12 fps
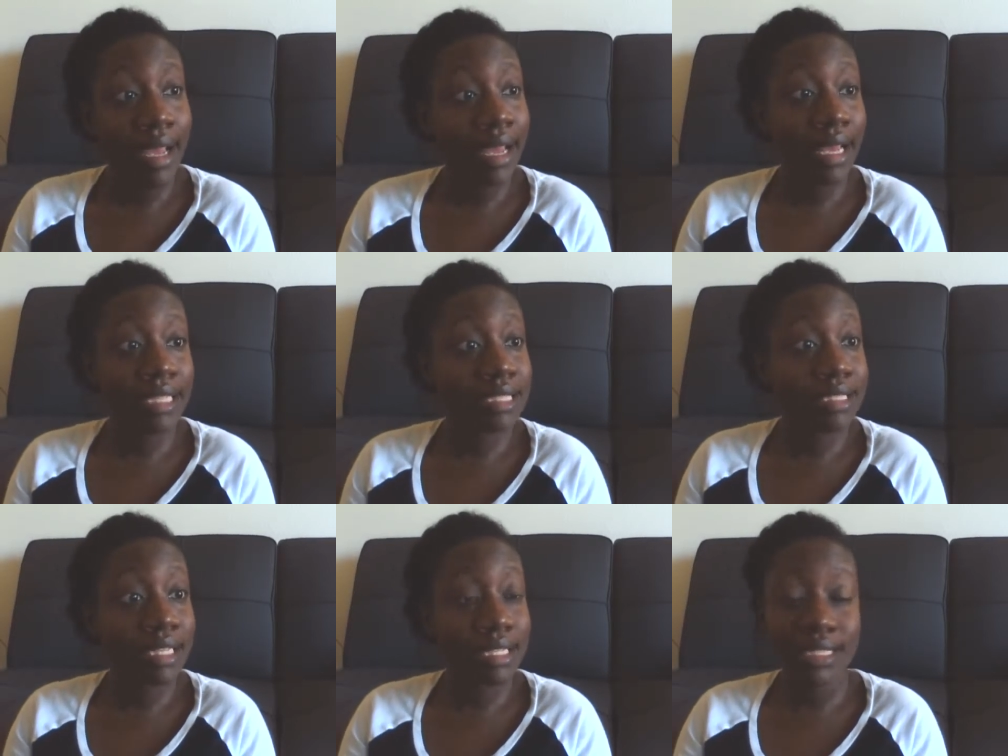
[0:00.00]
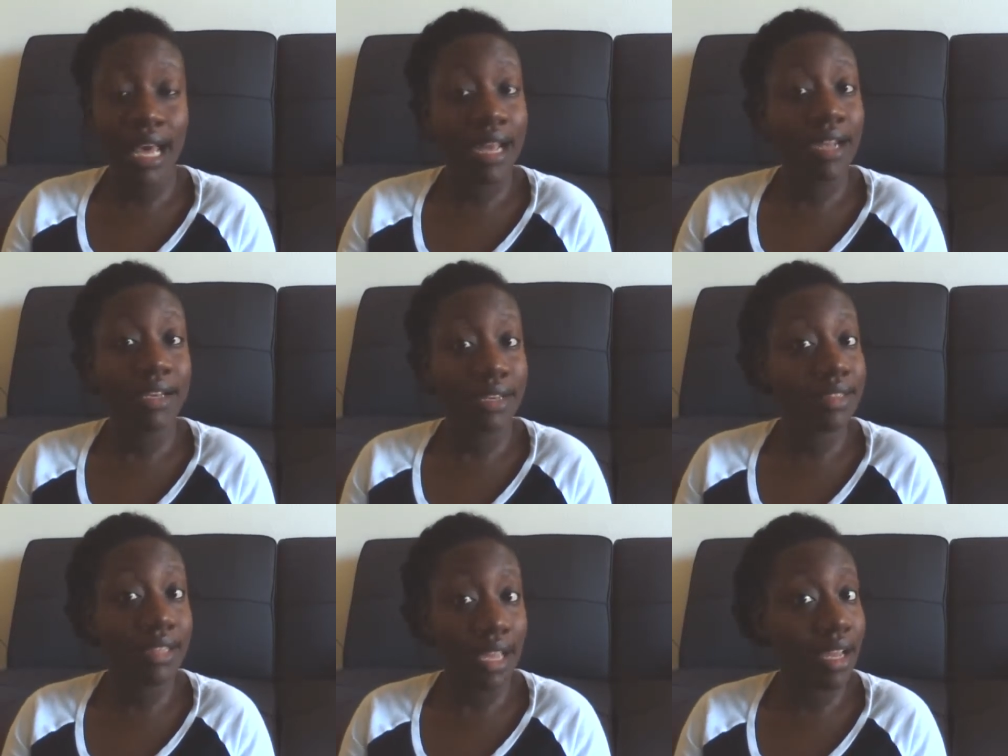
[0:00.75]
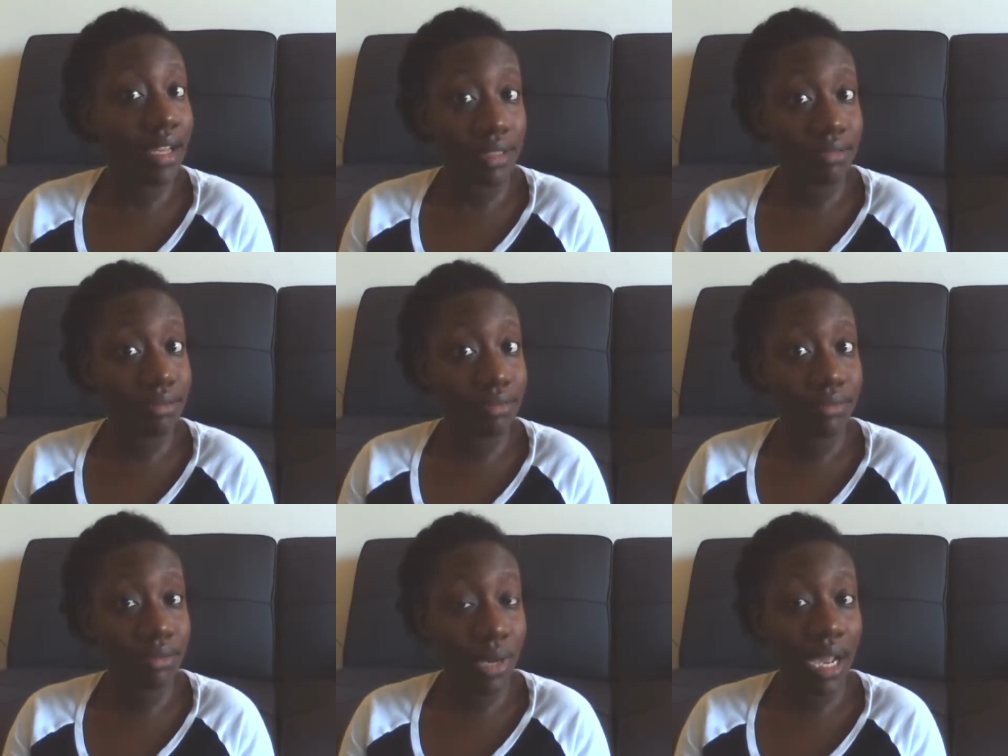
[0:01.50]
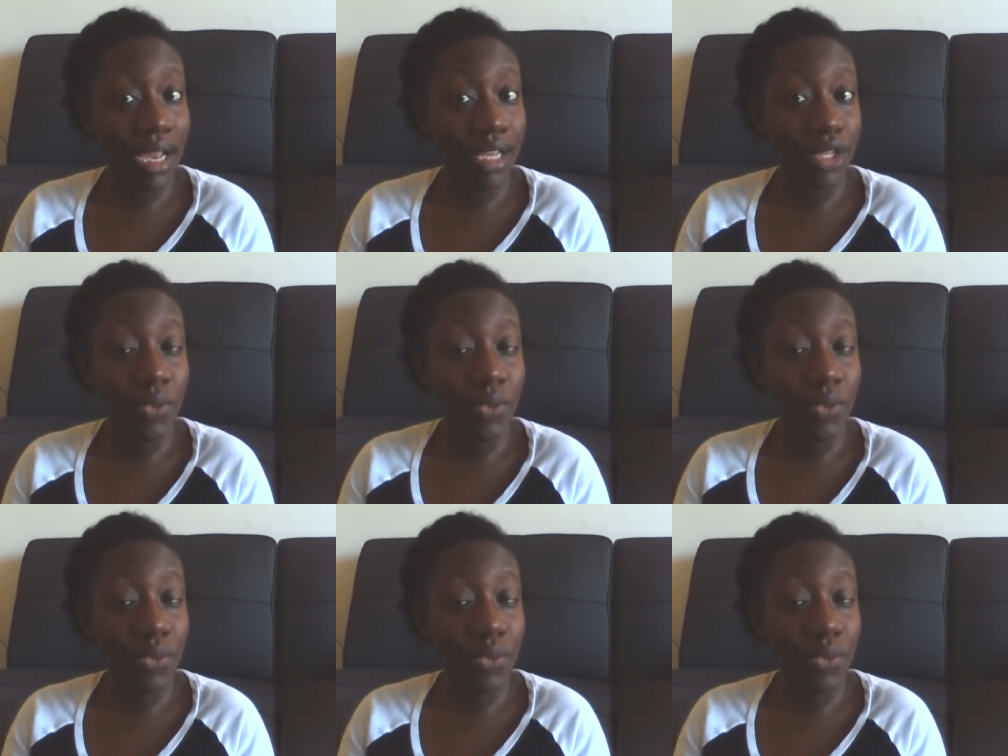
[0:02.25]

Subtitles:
it's not a good thing, right?